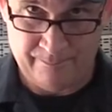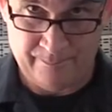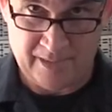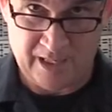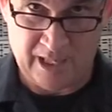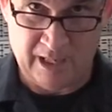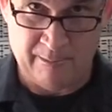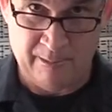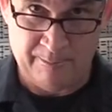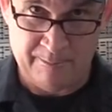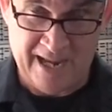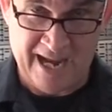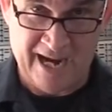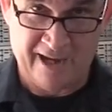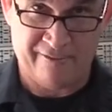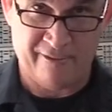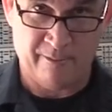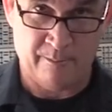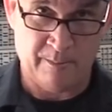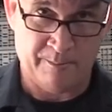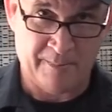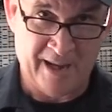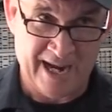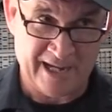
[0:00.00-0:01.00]
coming back
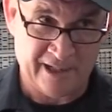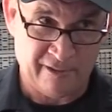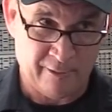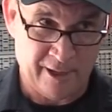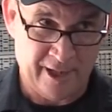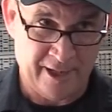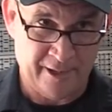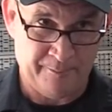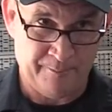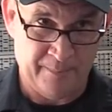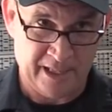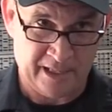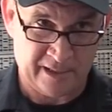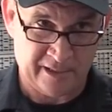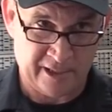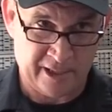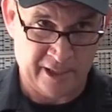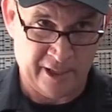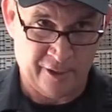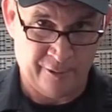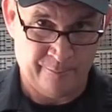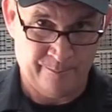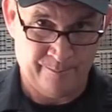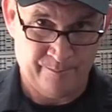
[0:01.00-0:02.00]
from a bike ride in
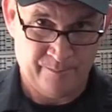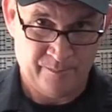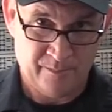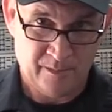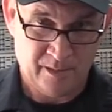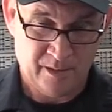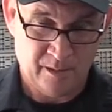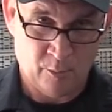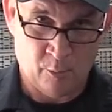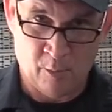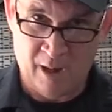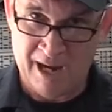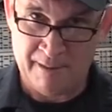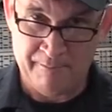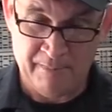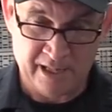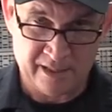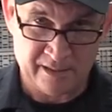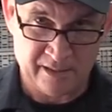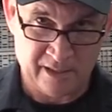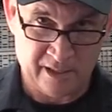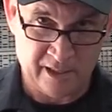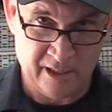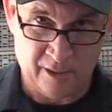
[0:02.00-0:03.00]
Mexico. Why
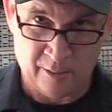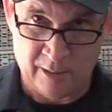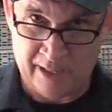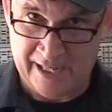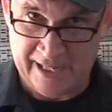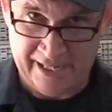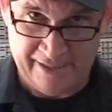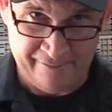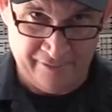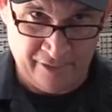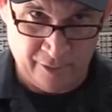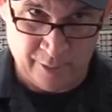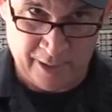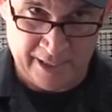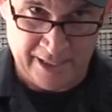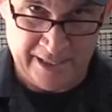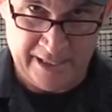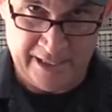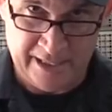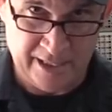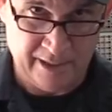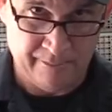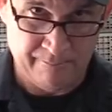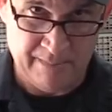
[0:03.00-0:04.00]
Mexico? I have no
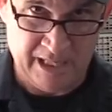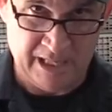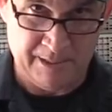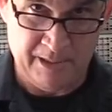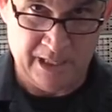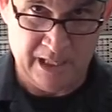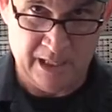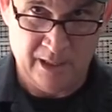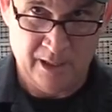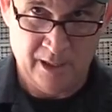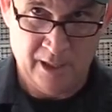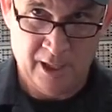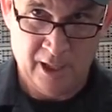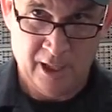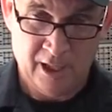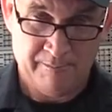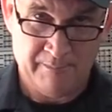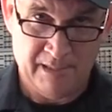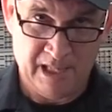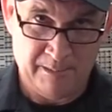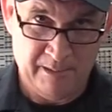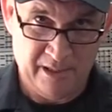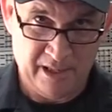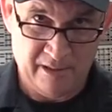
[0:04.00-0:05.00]
idea. Maybe
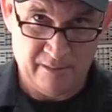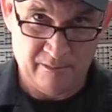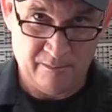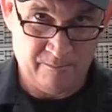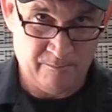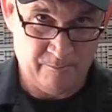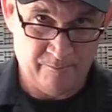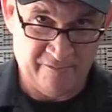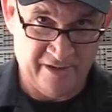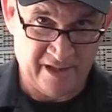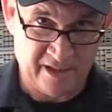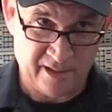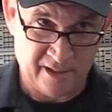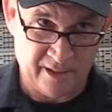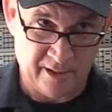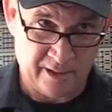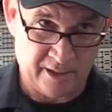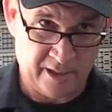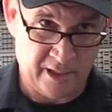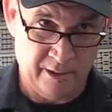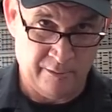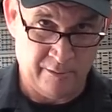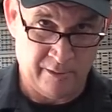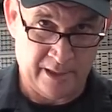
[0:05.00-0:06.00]
you visit a
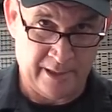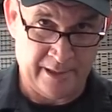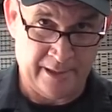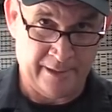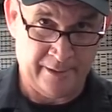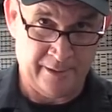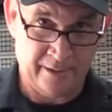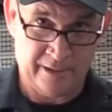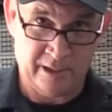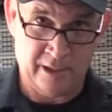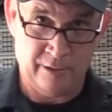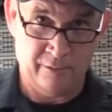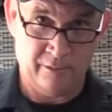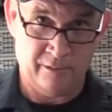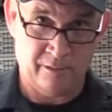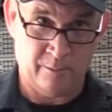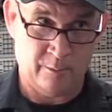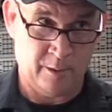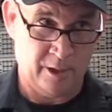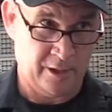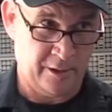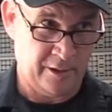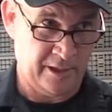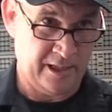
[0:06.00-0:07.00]

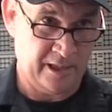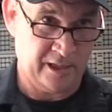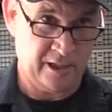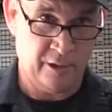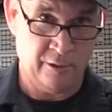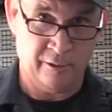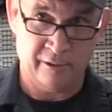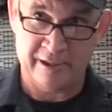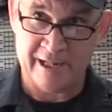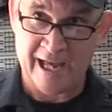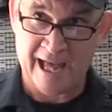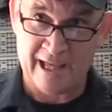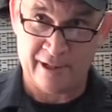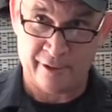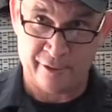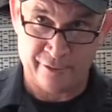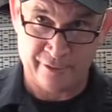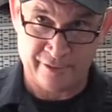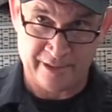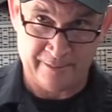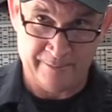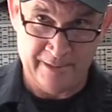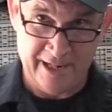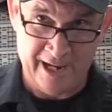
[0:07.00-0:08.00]

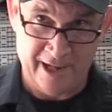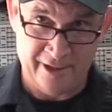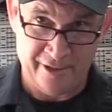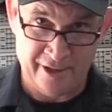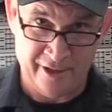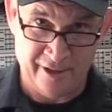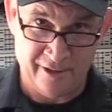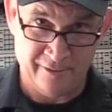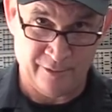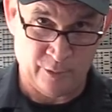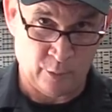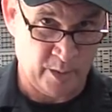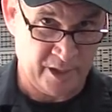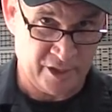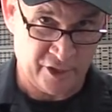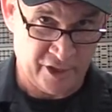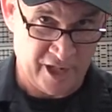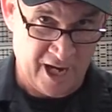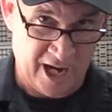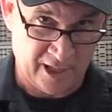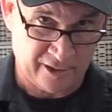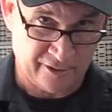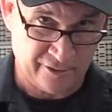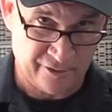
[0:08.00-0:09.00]
curandados down there, the
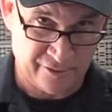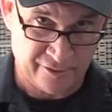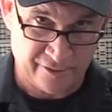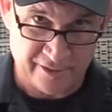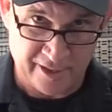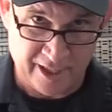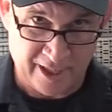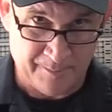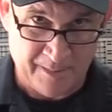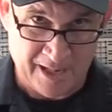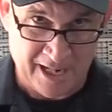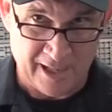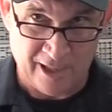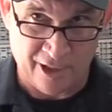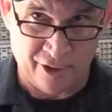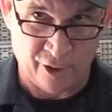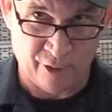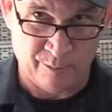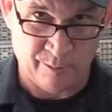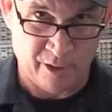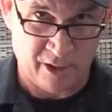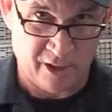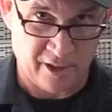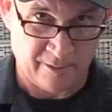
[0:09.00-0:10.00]
witch doctors or something. I don't
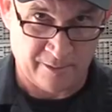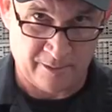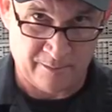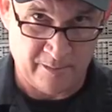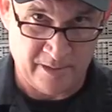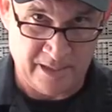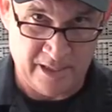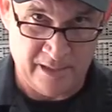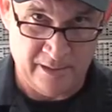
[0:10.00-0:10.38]
know, and brought a